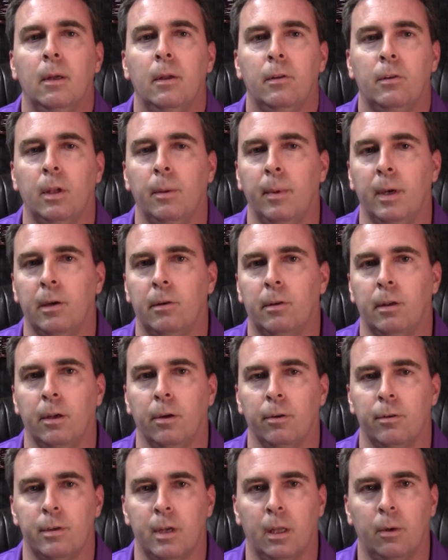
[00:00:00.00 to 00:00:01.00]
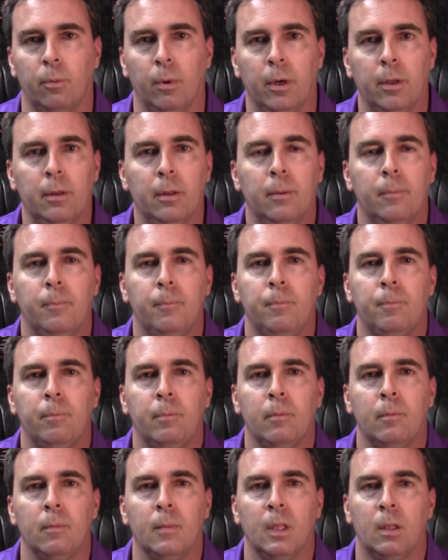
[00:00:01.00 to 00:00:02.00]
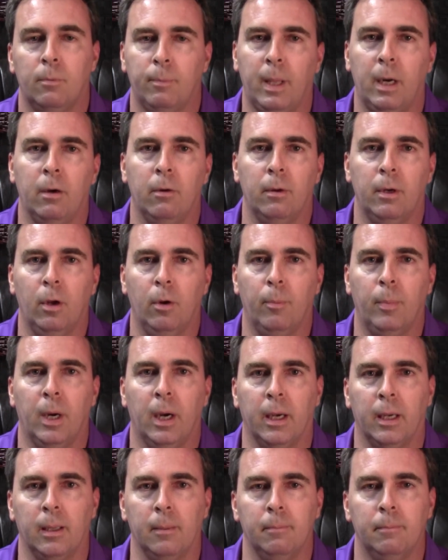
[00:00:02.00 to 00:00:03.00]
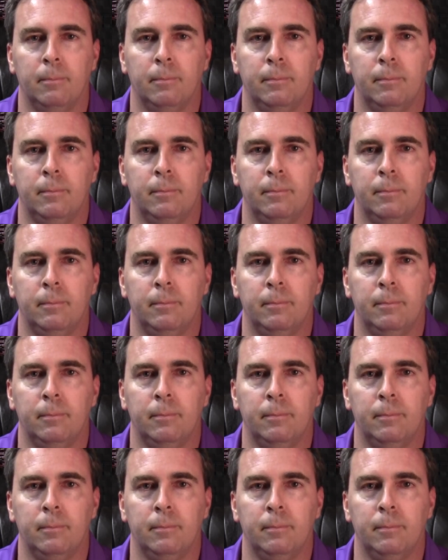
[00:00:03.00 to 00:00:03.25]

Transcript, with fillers: CMHC or Genworth, better in your pocket.